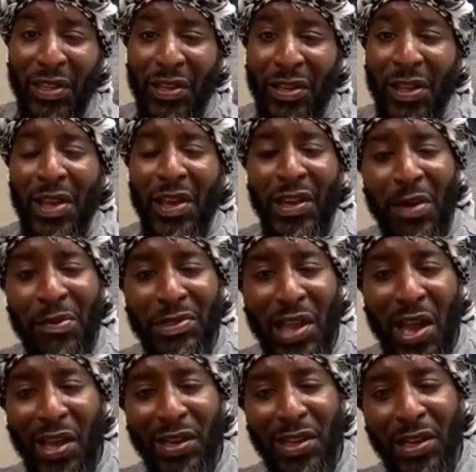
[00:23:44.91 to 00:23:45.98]
And that was
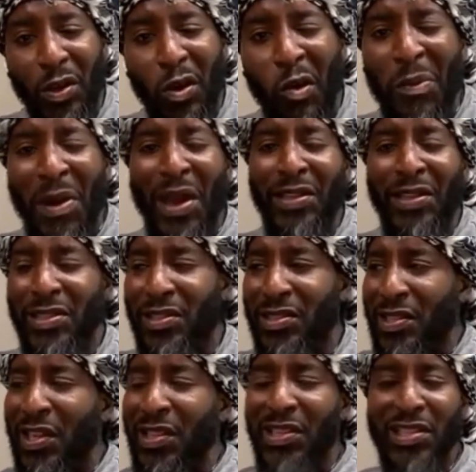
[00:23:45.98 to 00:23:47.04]
the idea, to go back and
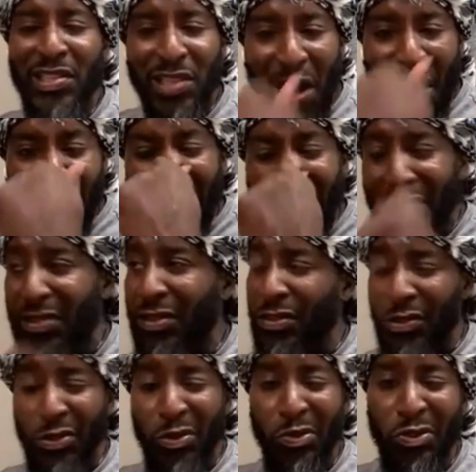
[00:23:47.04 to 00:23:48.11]
take this knowledge,
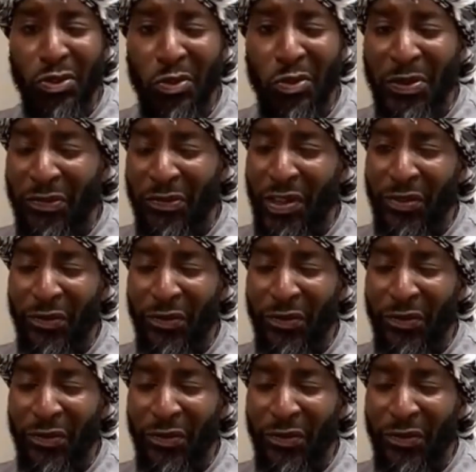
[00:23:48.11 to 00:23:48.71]
YouTube it,